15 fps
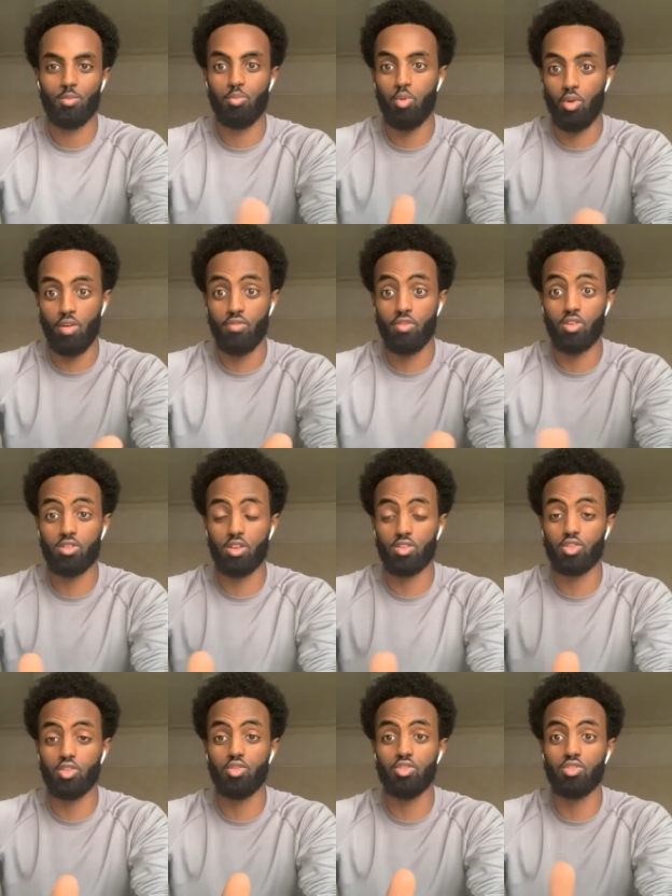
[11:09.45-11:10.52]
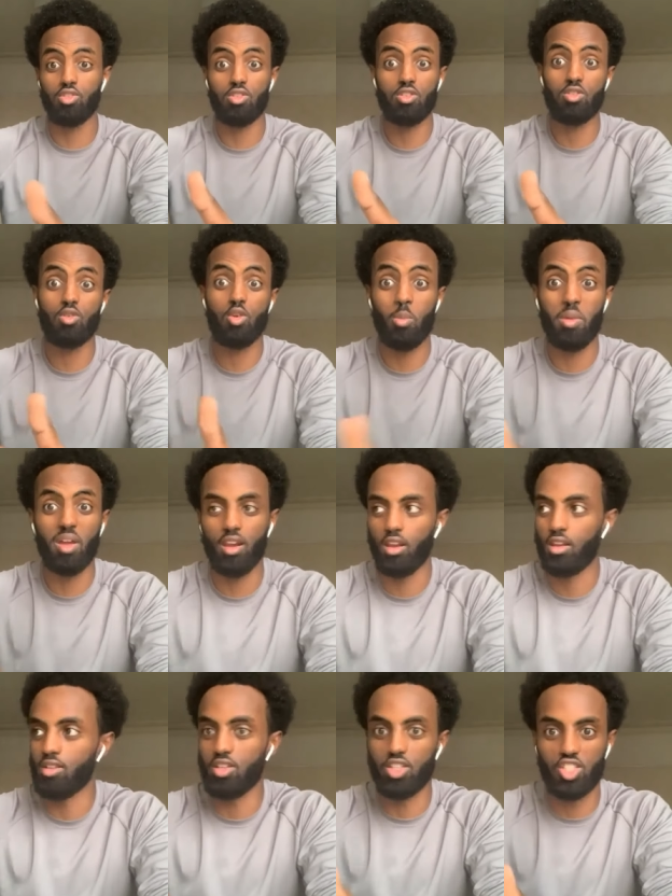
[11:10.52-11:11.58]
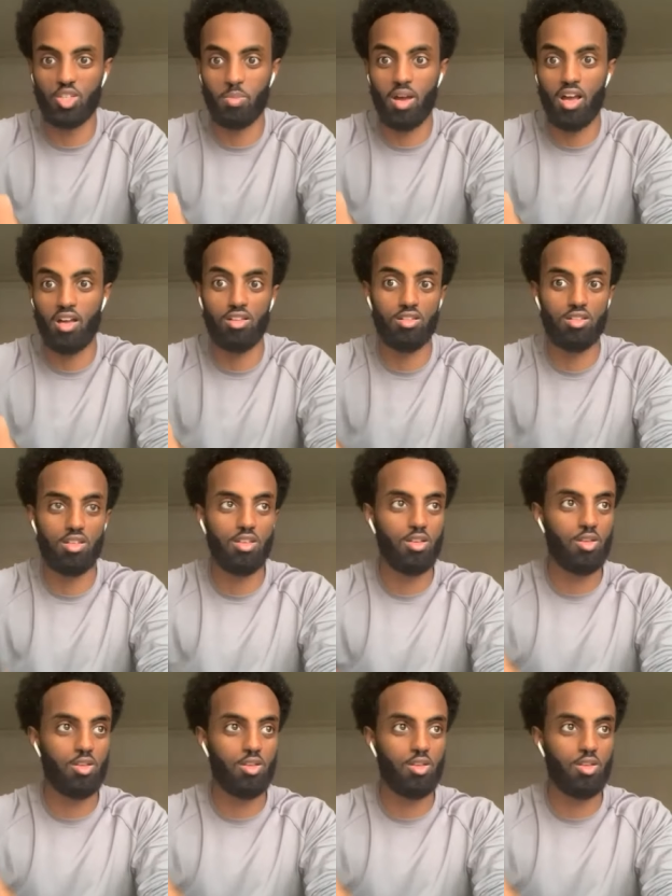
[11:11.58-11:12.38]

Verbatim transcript: But if you as soon as you come in, you smile,